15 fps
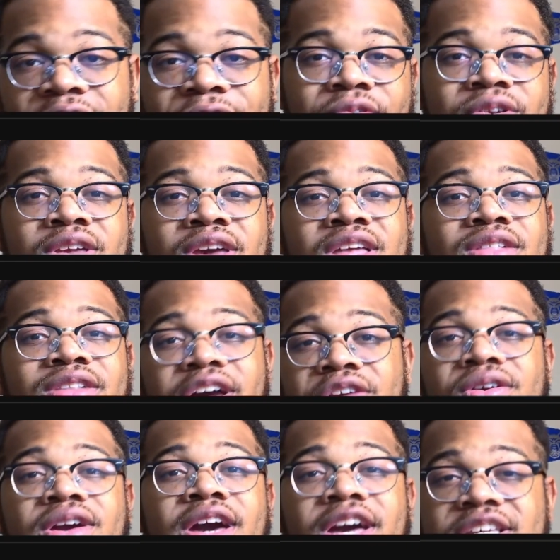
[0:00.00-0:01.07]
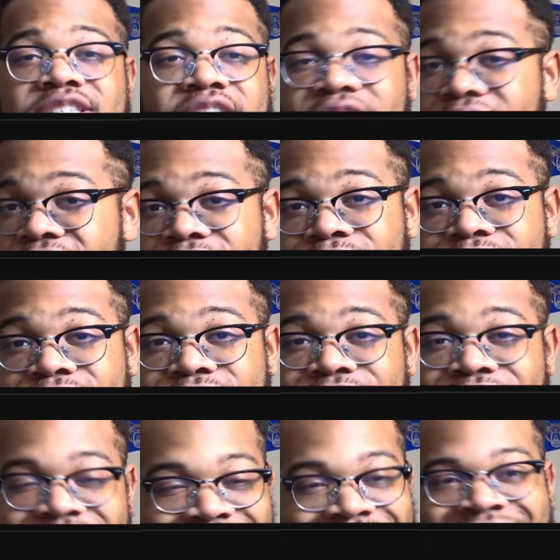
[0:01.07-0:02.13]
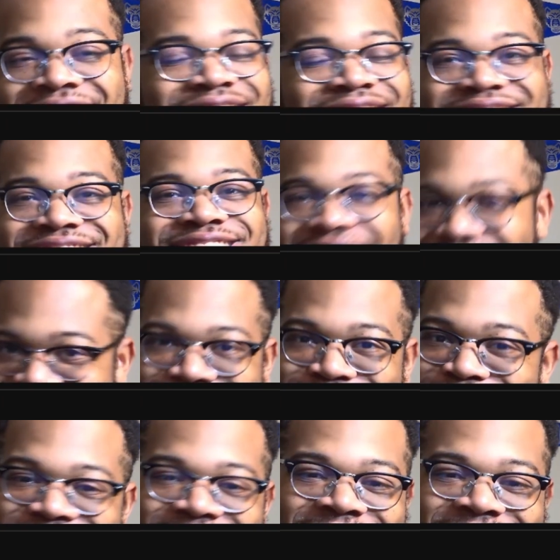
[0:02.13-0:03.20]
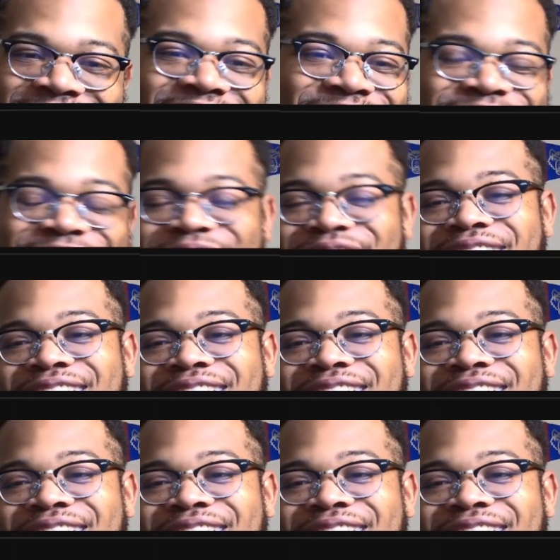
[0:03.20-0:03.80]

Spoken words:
F1? And a lot of you guys said no. He's not going to be like an F1.